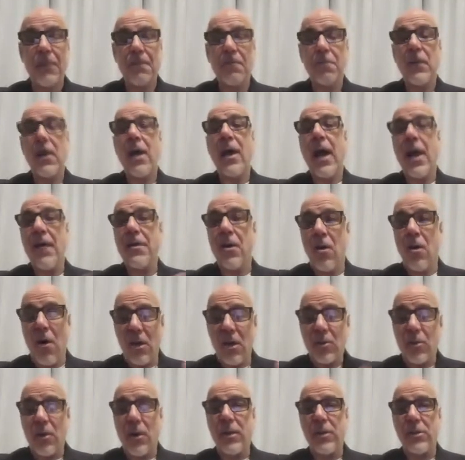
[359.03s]
And the last one
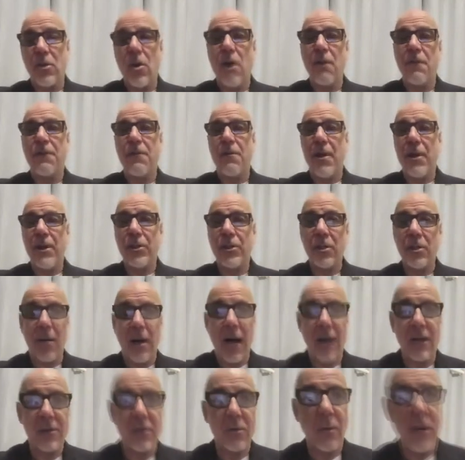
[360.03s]
is confirmation
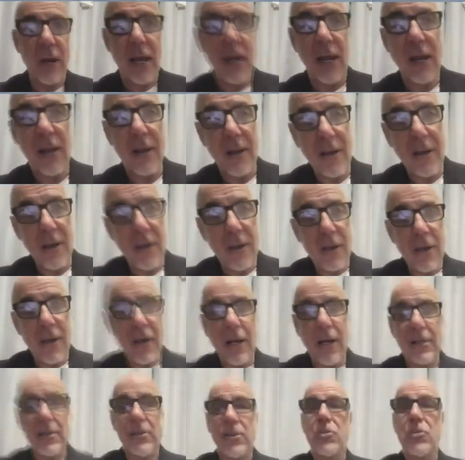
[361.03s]
bias, where
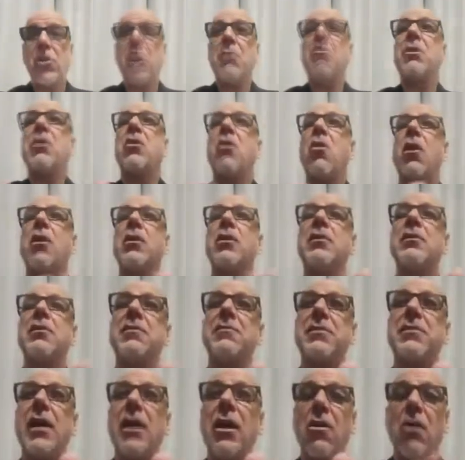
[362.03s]
it's a term in cognitive
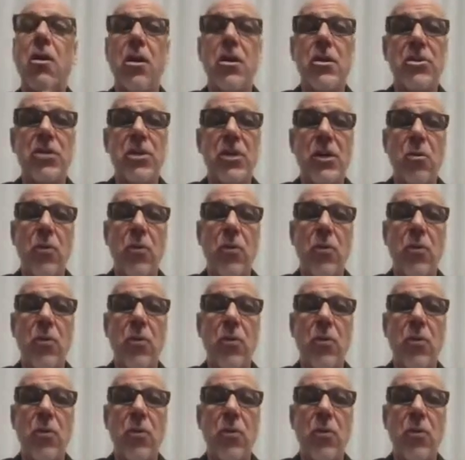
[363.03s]
psychology